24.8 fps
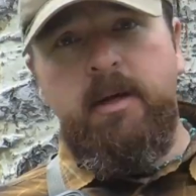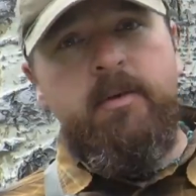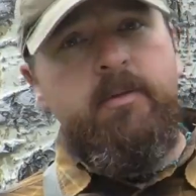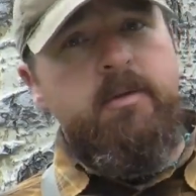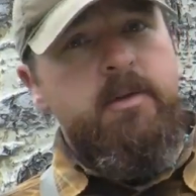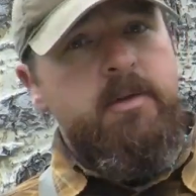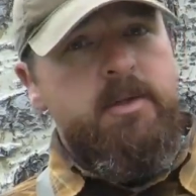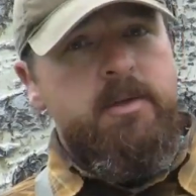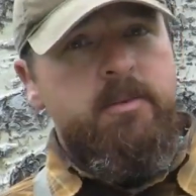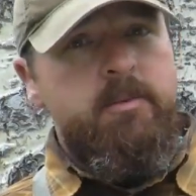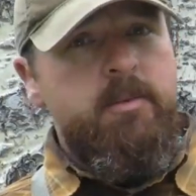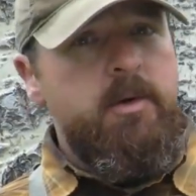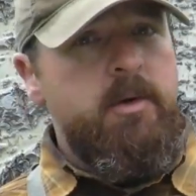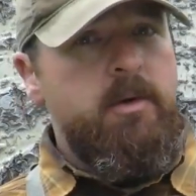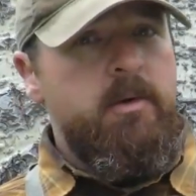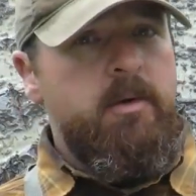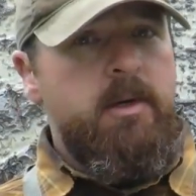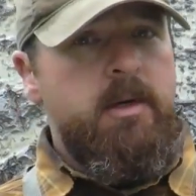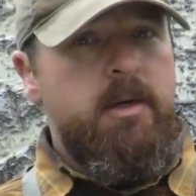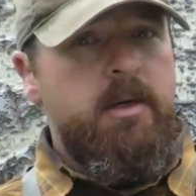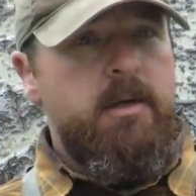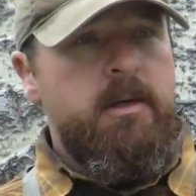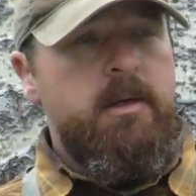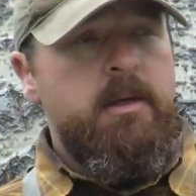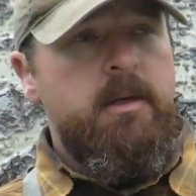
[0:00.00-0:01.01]
never
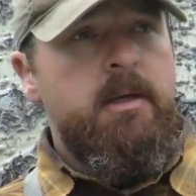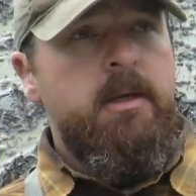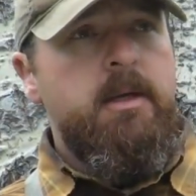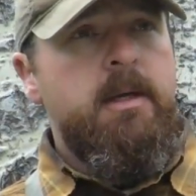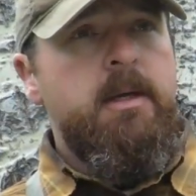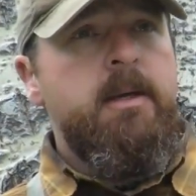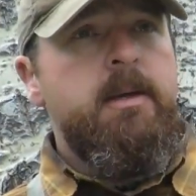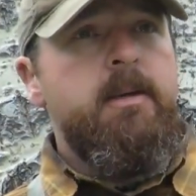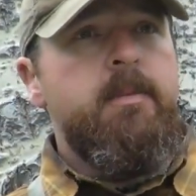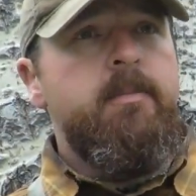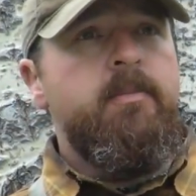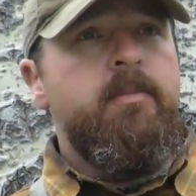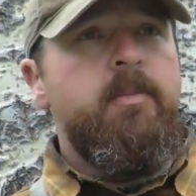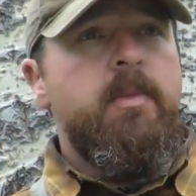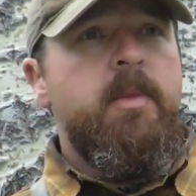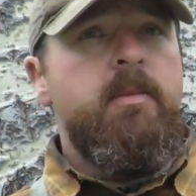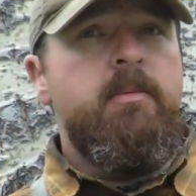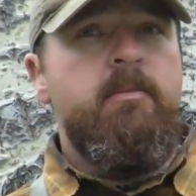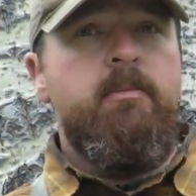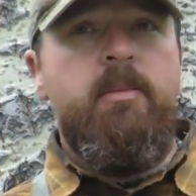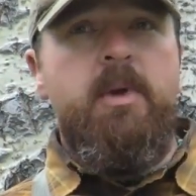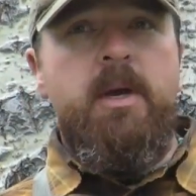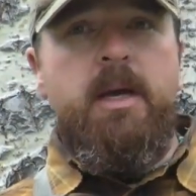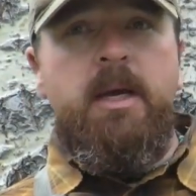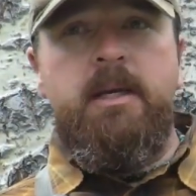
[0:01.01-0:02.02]
spook
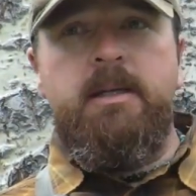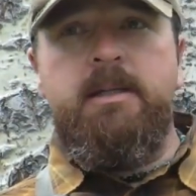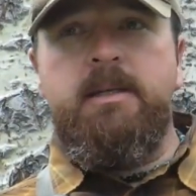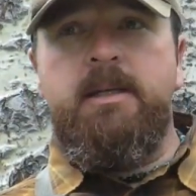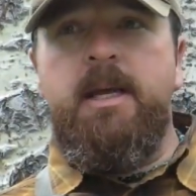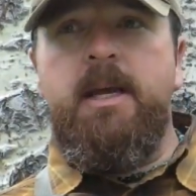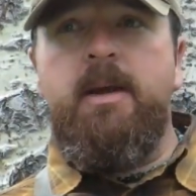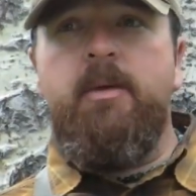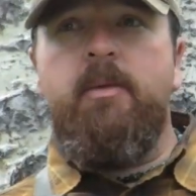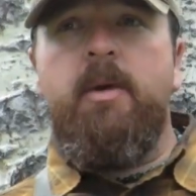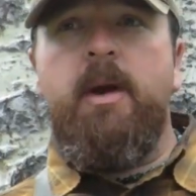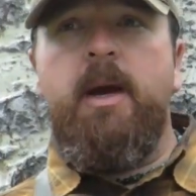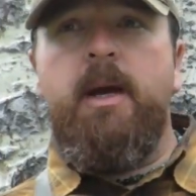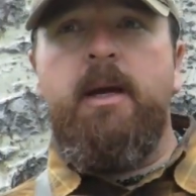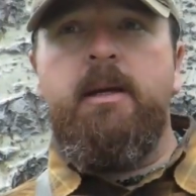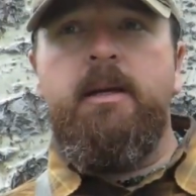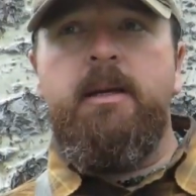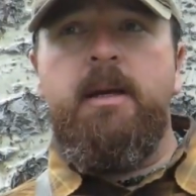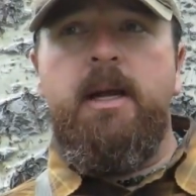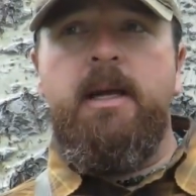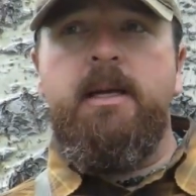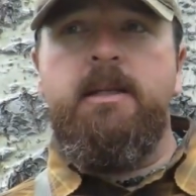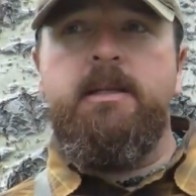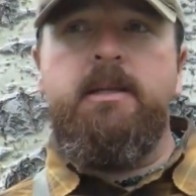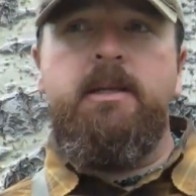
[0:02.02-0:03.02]
because they
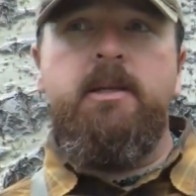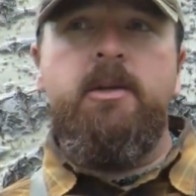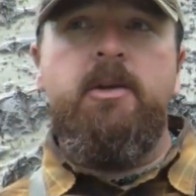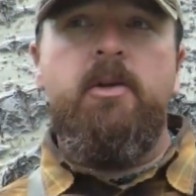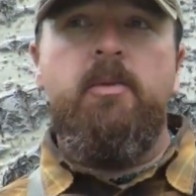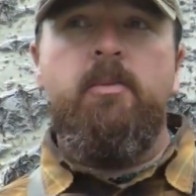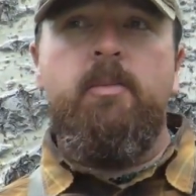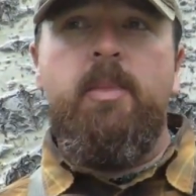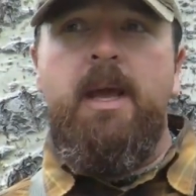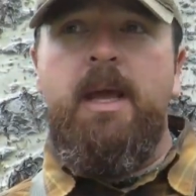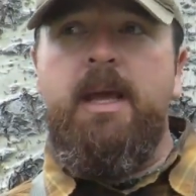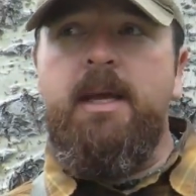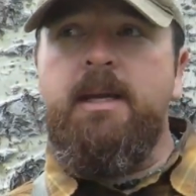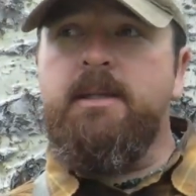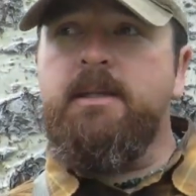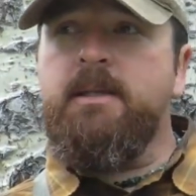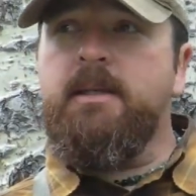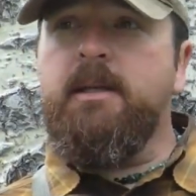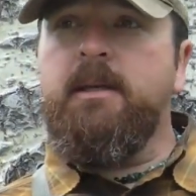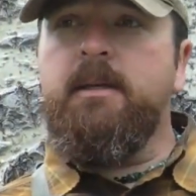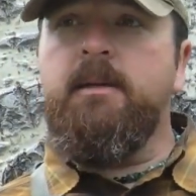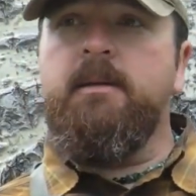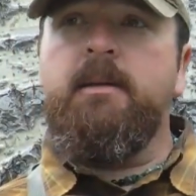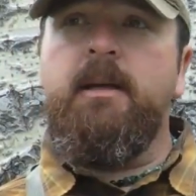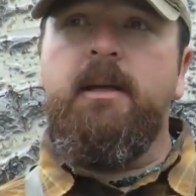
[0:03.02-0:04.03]
recognize in your
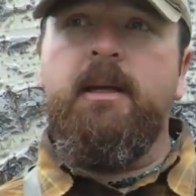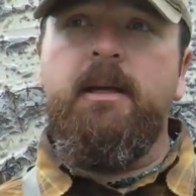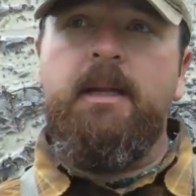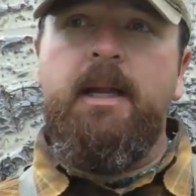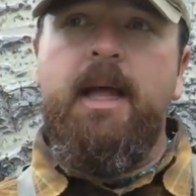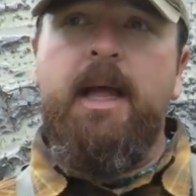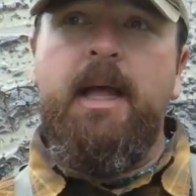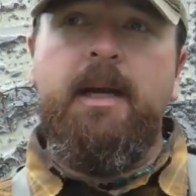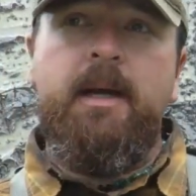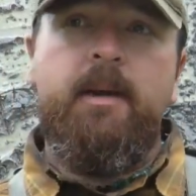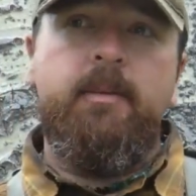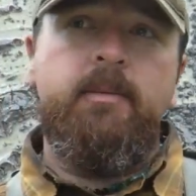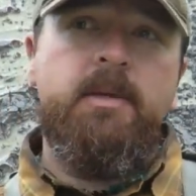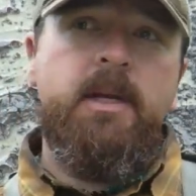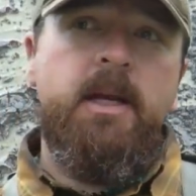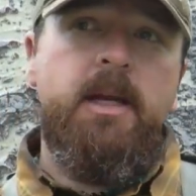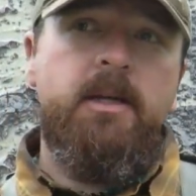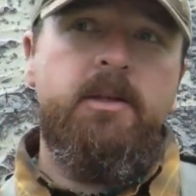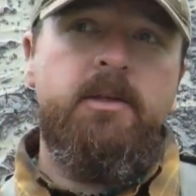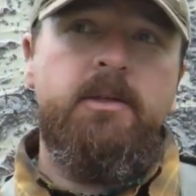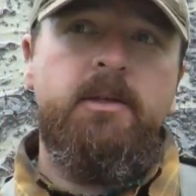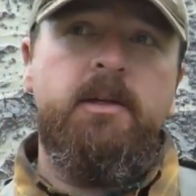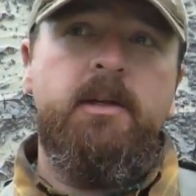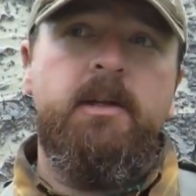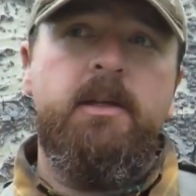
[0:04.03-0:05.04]
pacing an
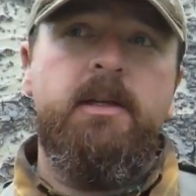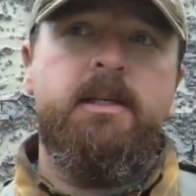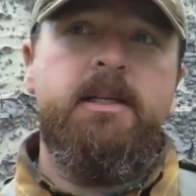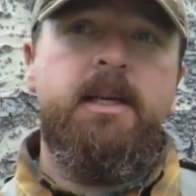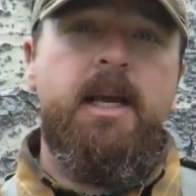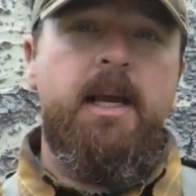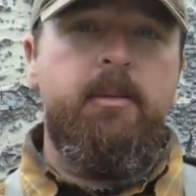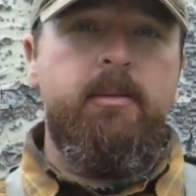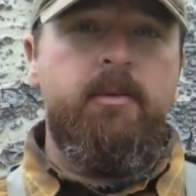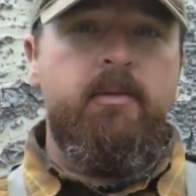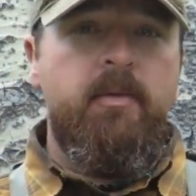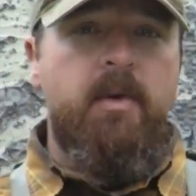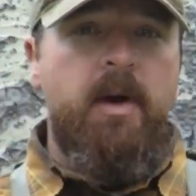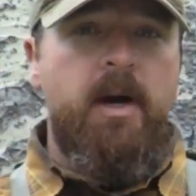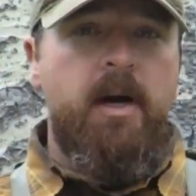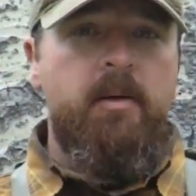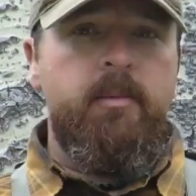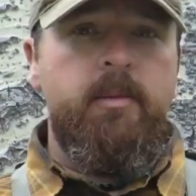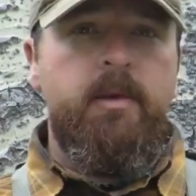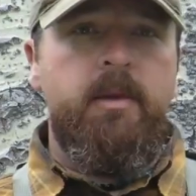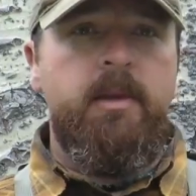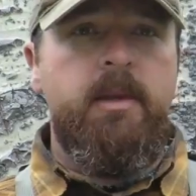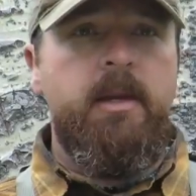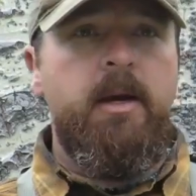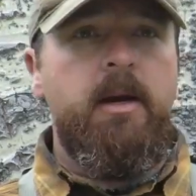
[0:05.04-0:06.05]
adaptation to the same
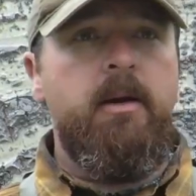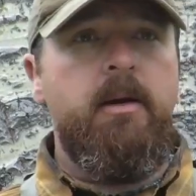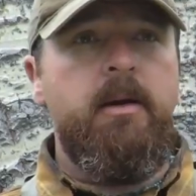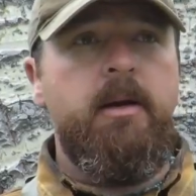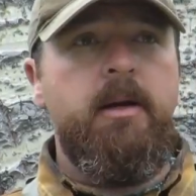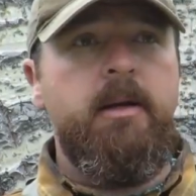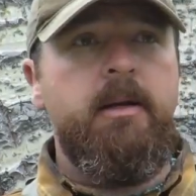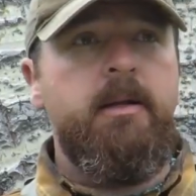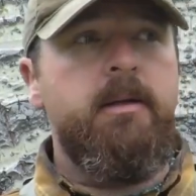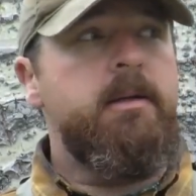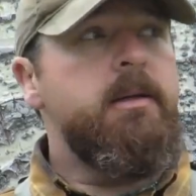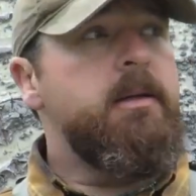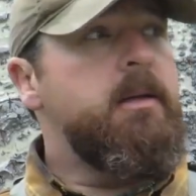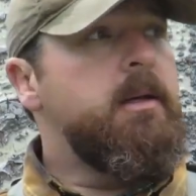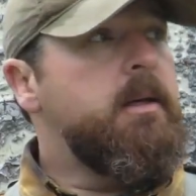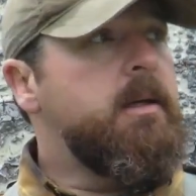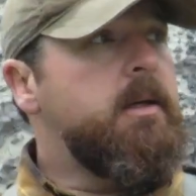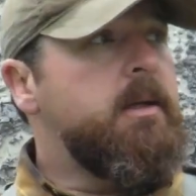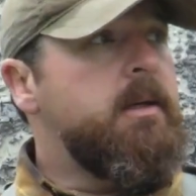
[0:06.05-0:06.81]
environment they're in.